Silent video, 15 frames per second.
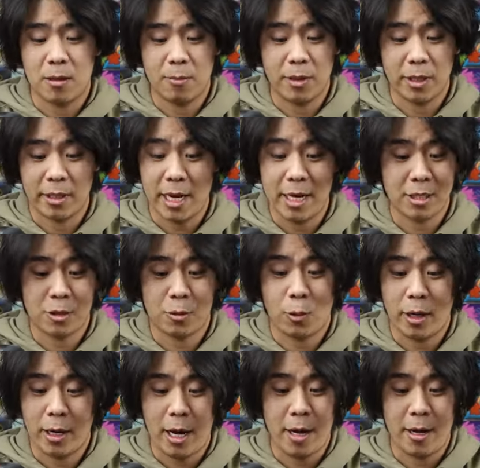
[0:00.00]
but that's
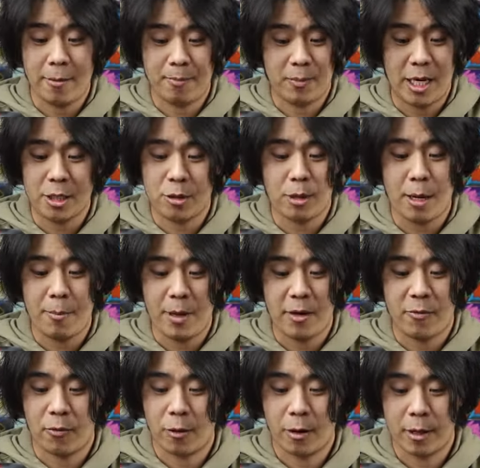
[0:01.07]
what I
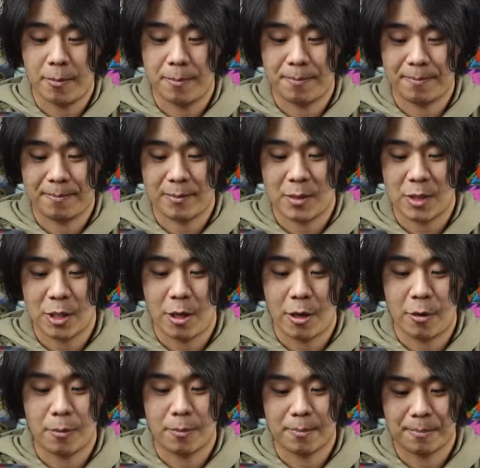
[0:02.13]
paid for it.
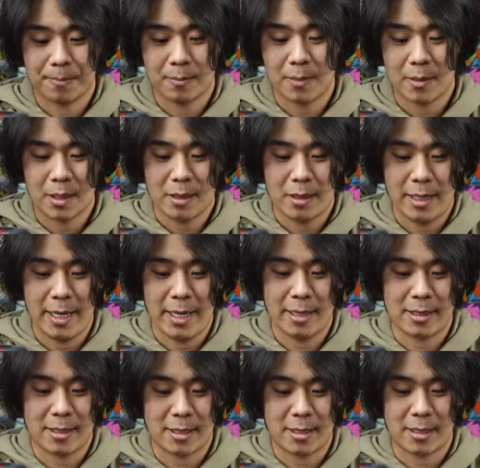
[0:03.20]
So
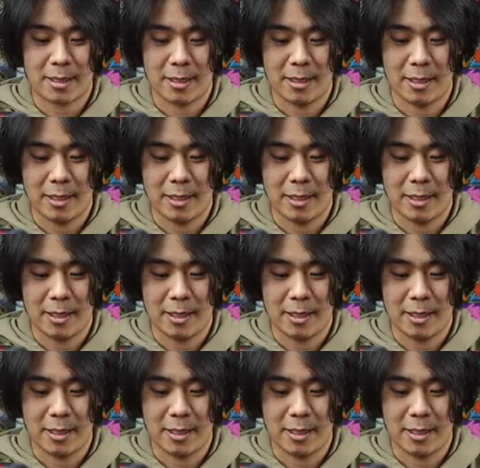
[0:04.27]
it's